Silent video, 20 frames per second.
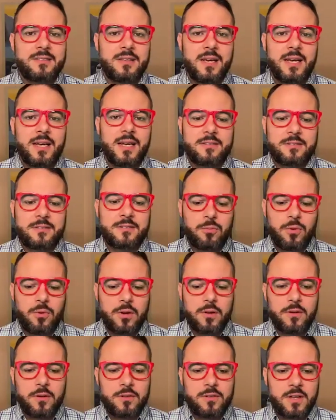it's one
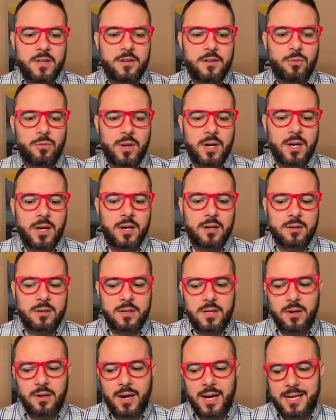of those things where,
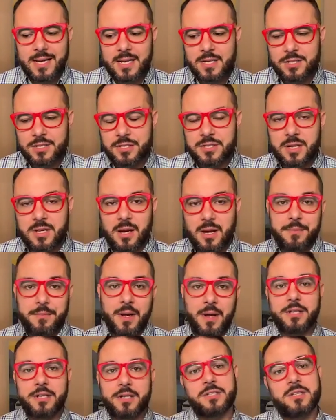you know, I didn't just I'm
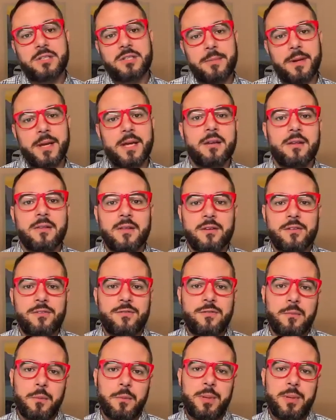not just coming into this
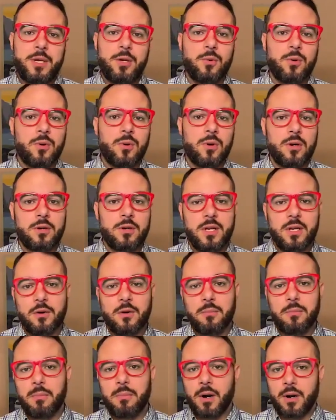from a pure, you
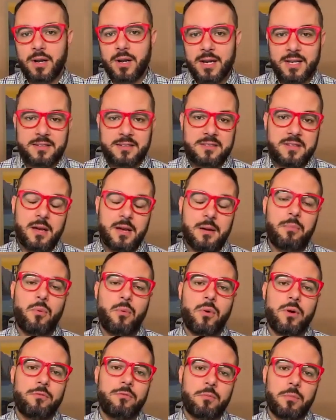know, marketing
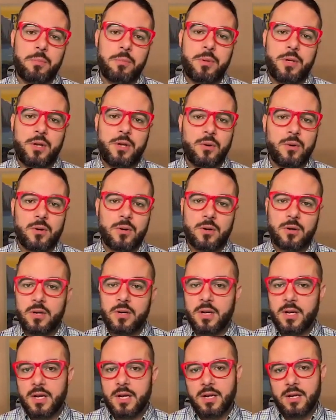standpoint, from a pure
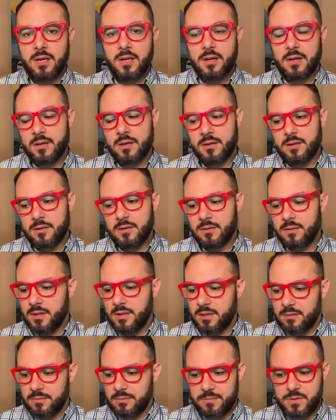uh, you
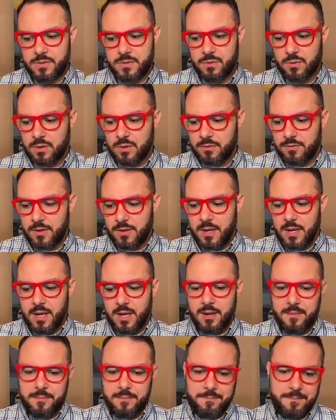know, sort of
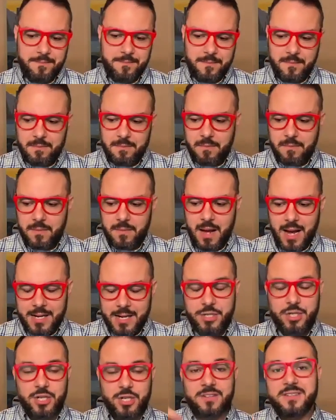I
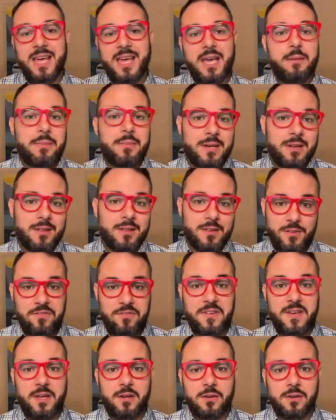just came into this
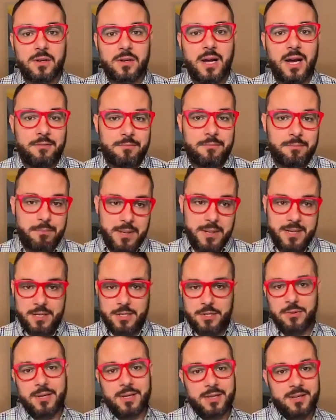field. I've been
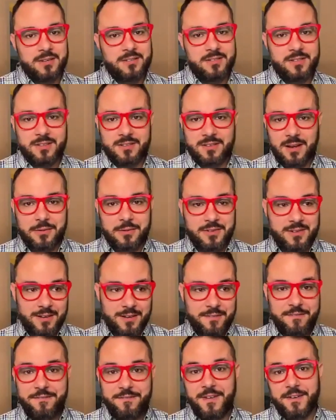yeah. doing this since I was
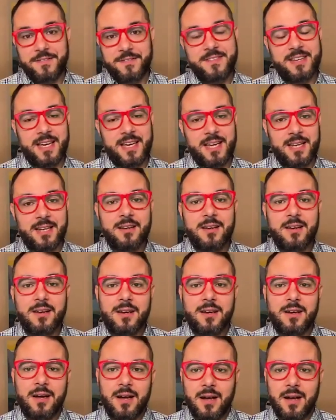like 15. Yeah.